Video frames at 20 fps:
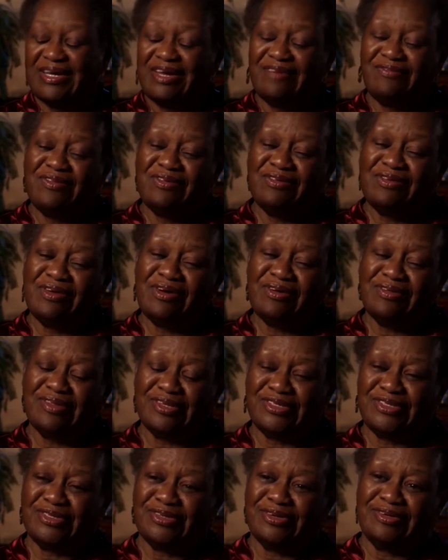if you know
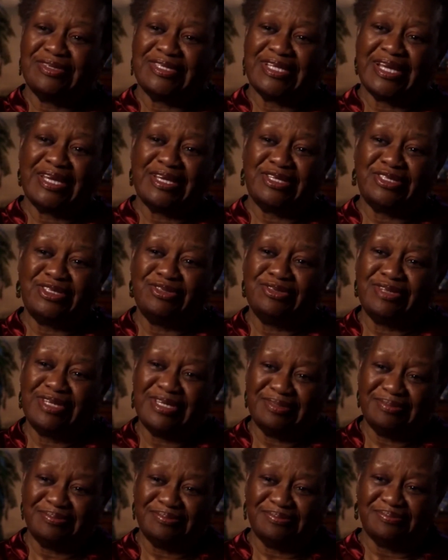the stories, I guess you
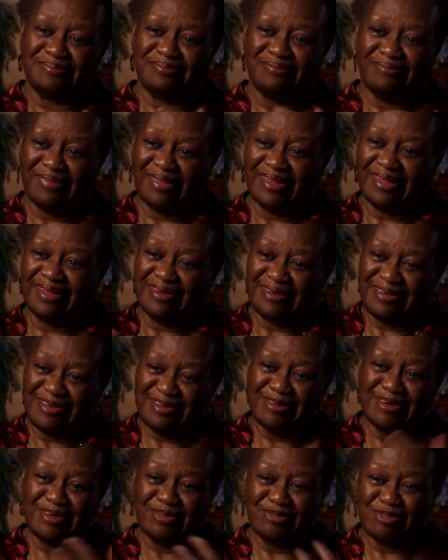can
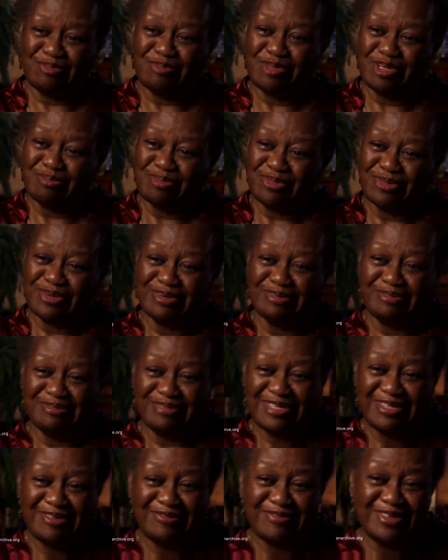you can remember,
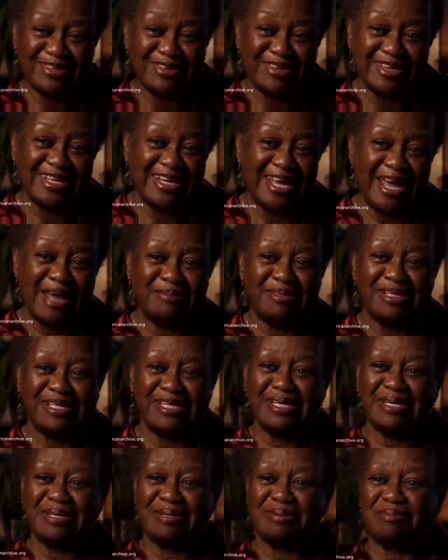even you can ad
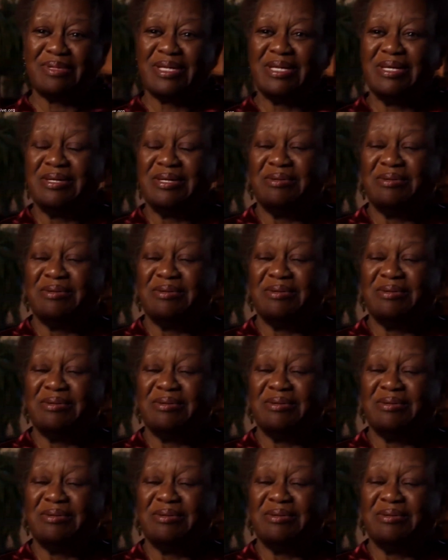lib,